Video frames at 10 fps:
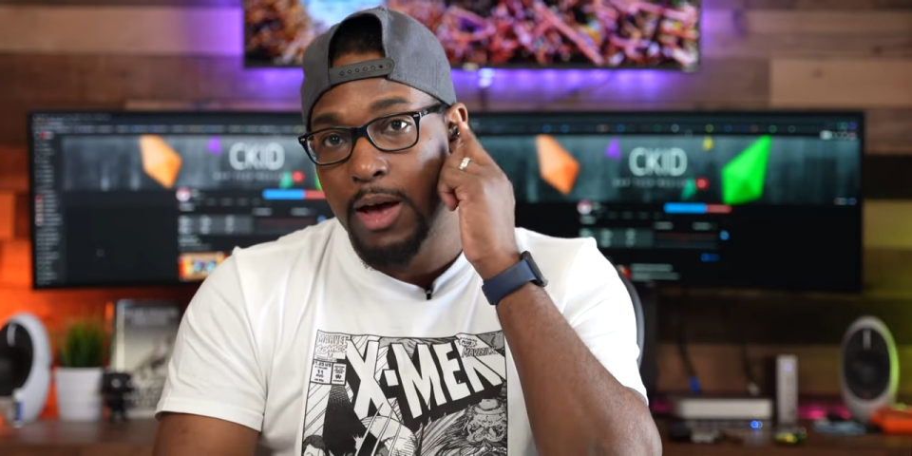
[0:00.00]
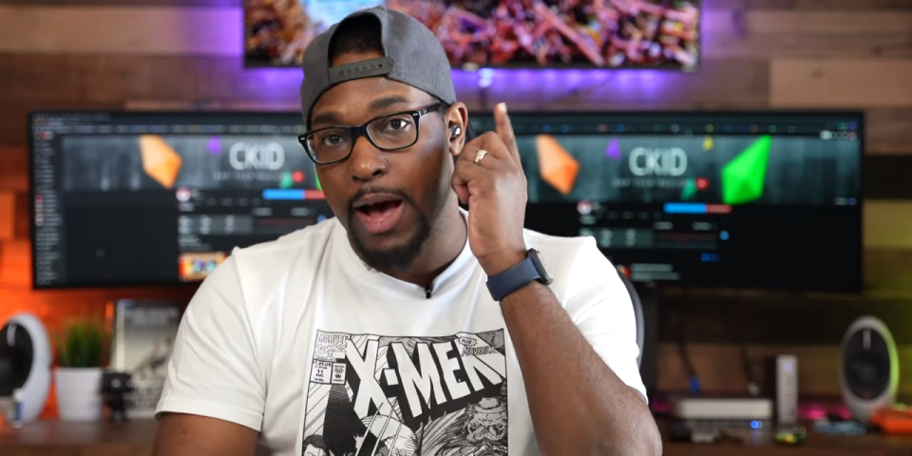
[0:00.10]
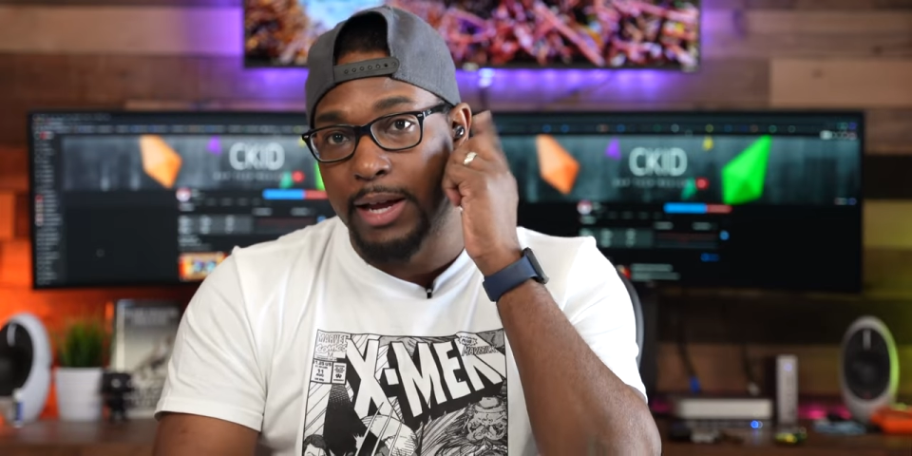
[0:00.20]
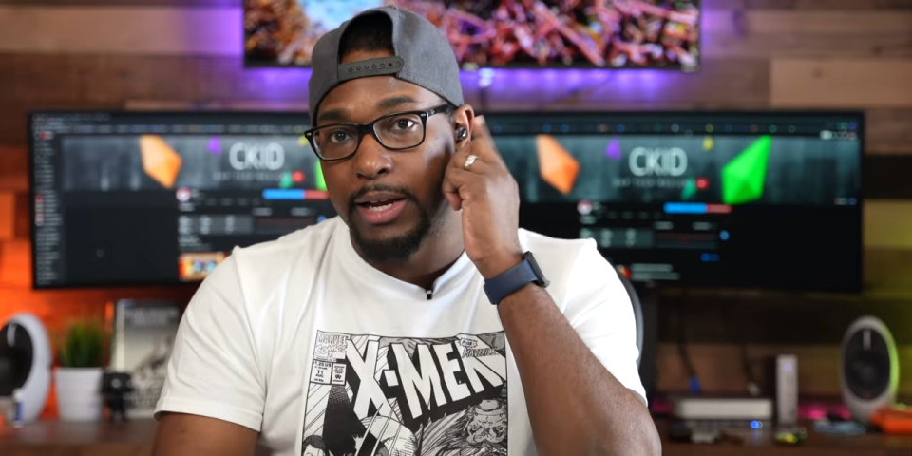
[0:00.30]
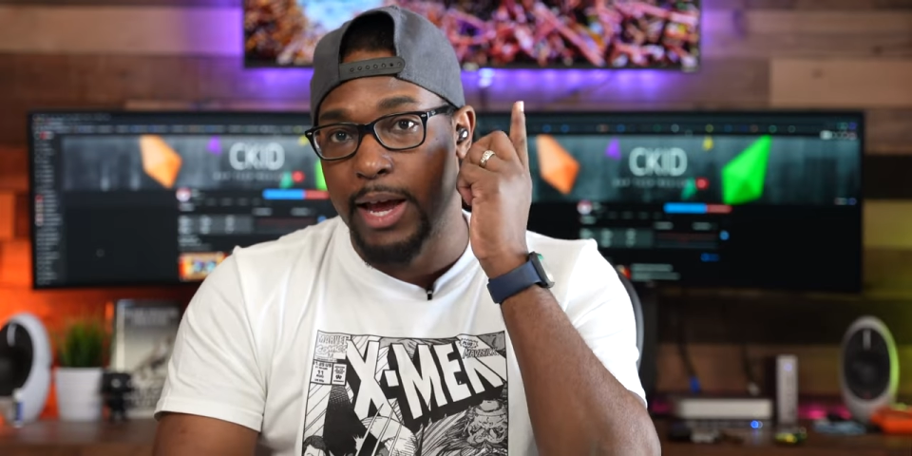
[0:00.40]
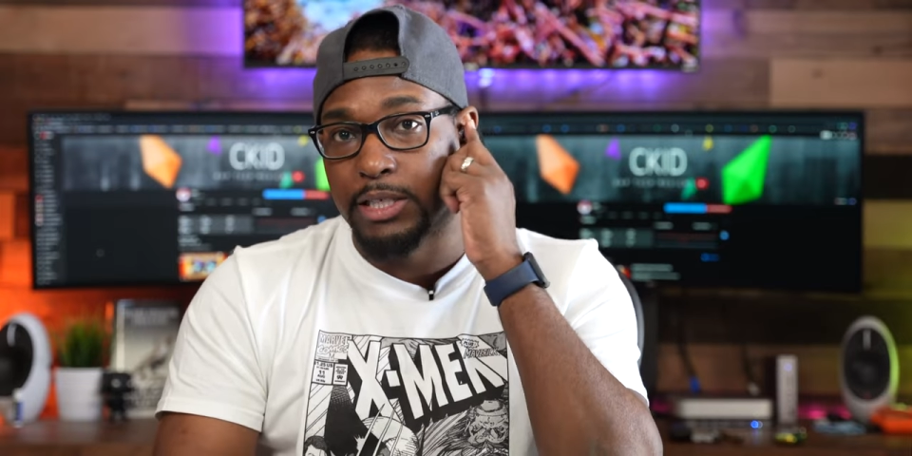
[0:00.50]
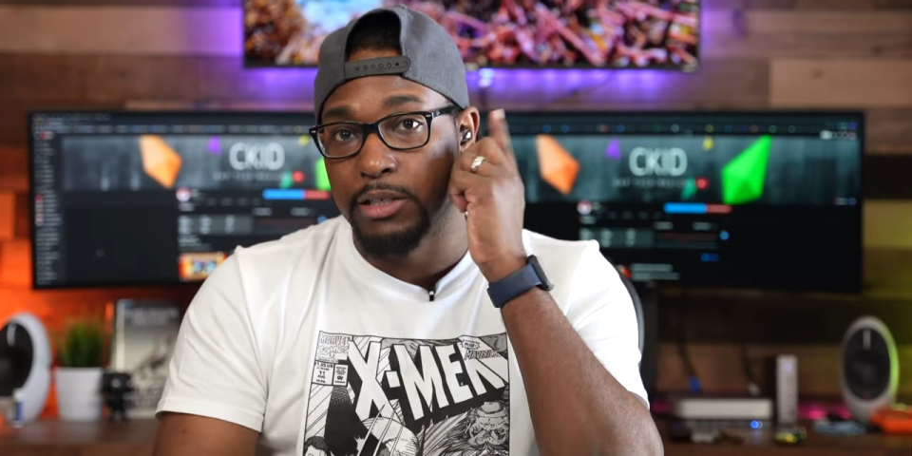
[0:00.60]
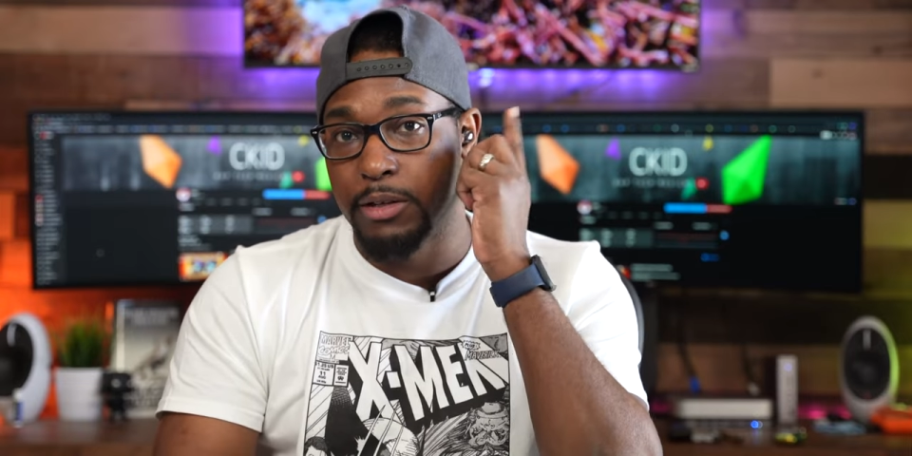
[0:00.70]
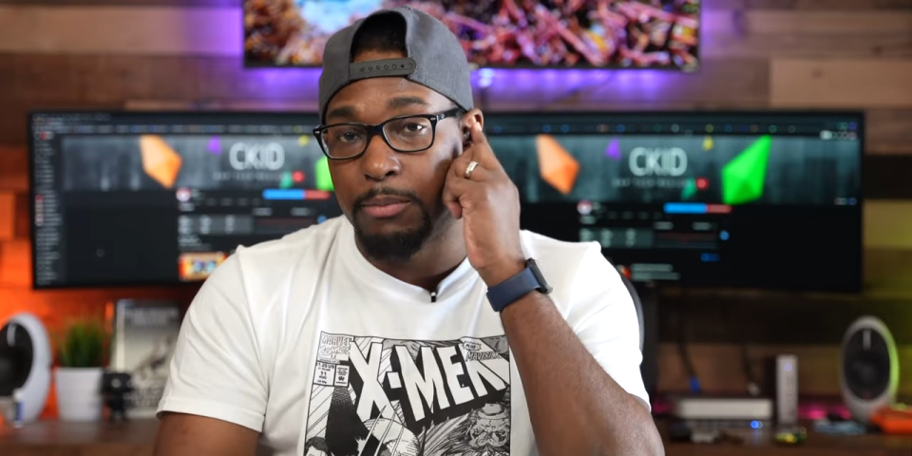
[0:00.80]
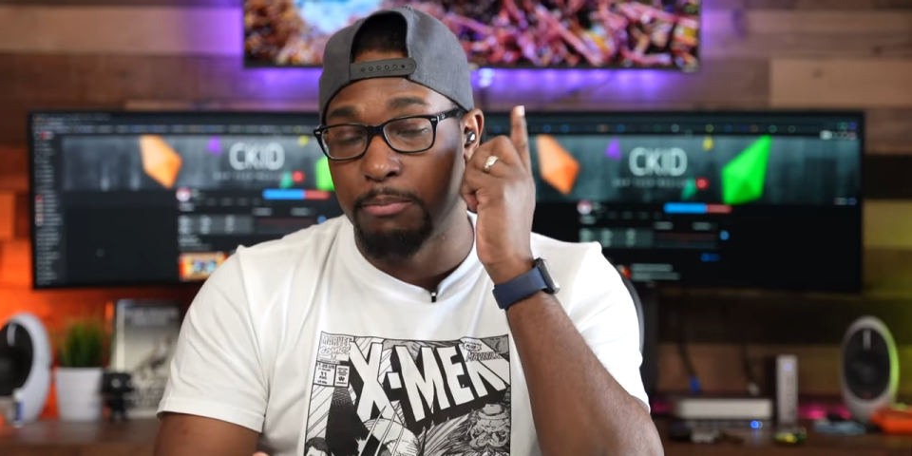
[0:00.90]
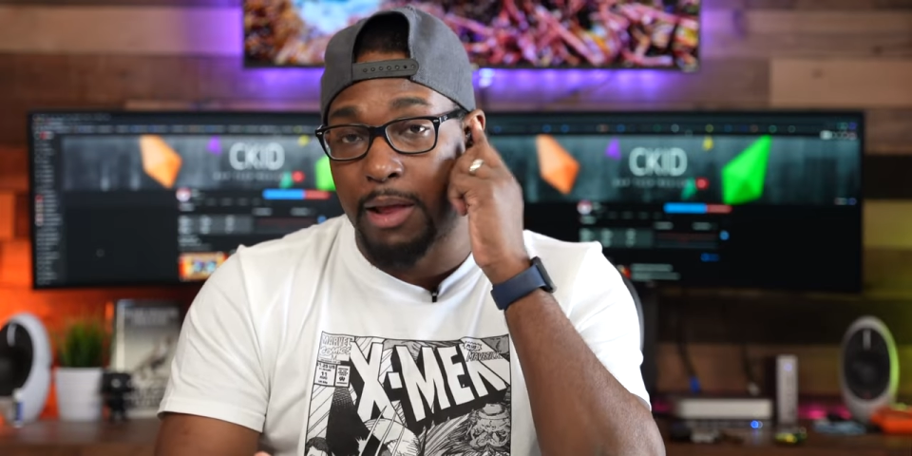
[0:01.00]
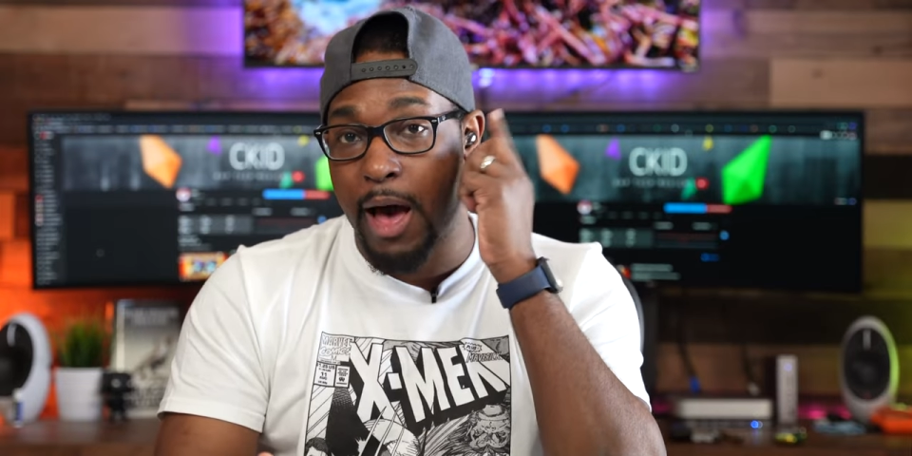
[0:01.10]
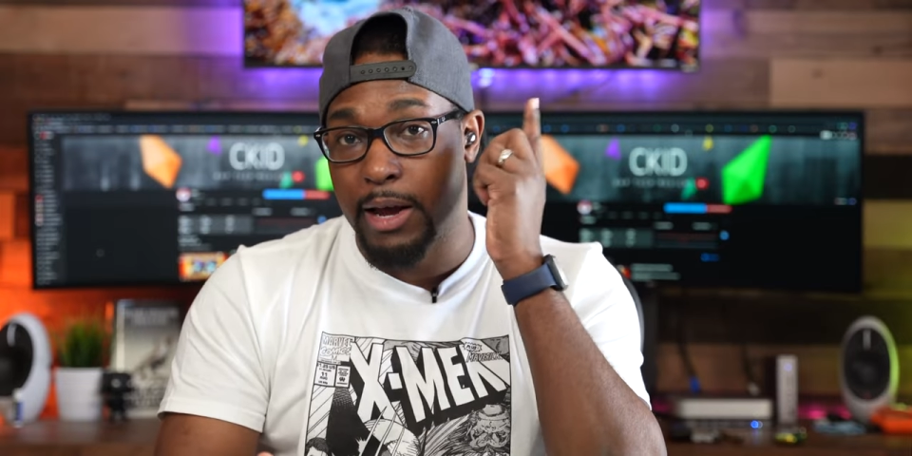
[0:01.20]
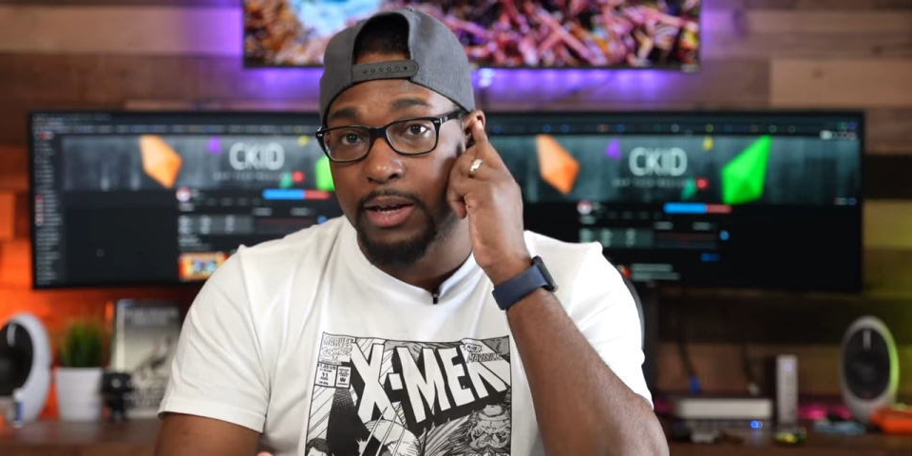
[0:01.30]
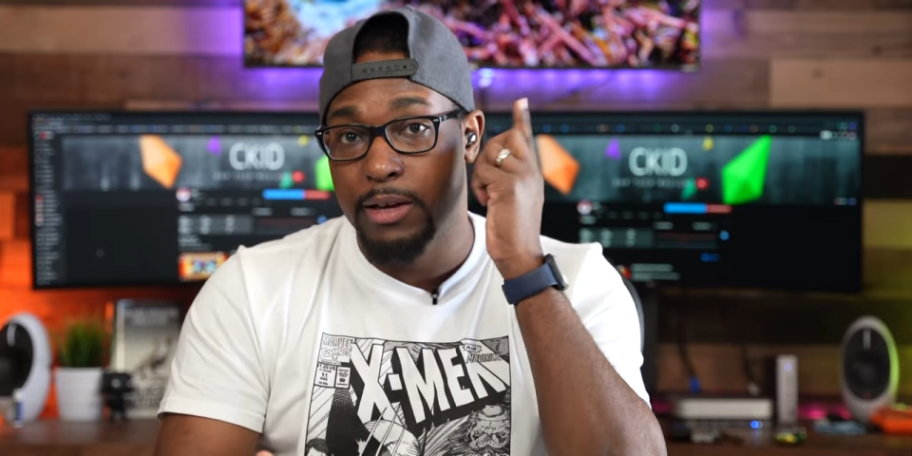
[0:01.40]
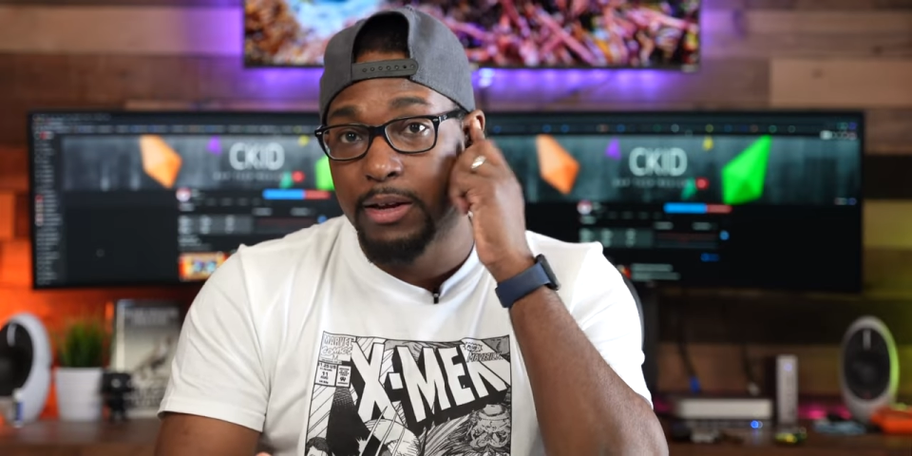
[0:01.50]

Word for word: I can actually block